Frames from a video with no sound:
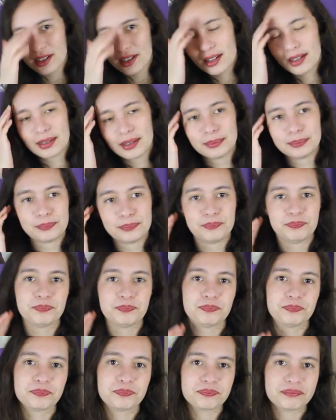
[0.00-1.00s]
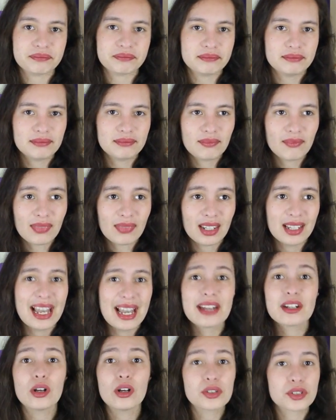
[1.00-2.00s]
And
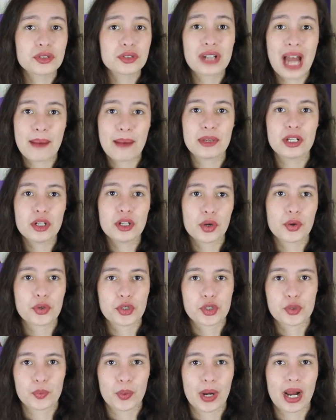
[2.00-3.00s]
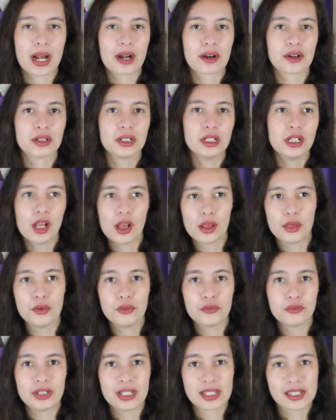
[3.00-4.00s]
also Nami knows where
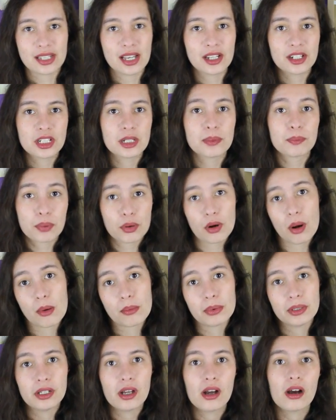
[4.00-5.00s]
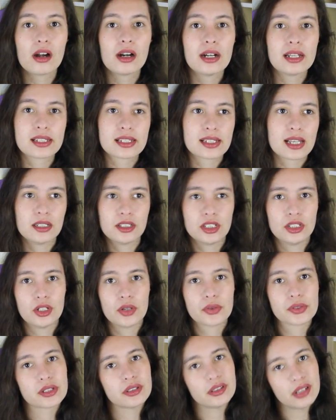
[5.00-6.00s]
Luffy and Sanji probably are, and Sanji
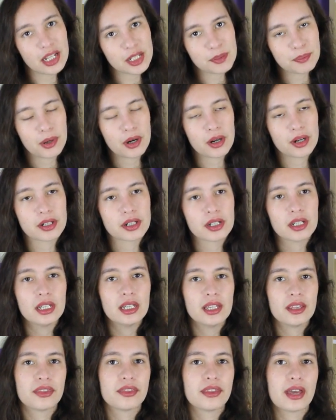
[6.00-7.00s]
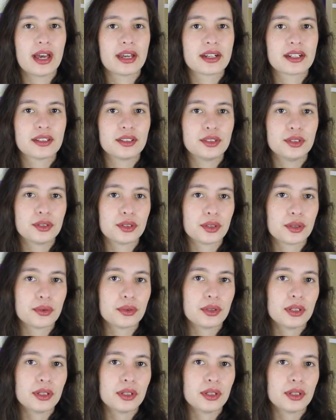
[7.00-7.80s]
knows the last part, that, you know,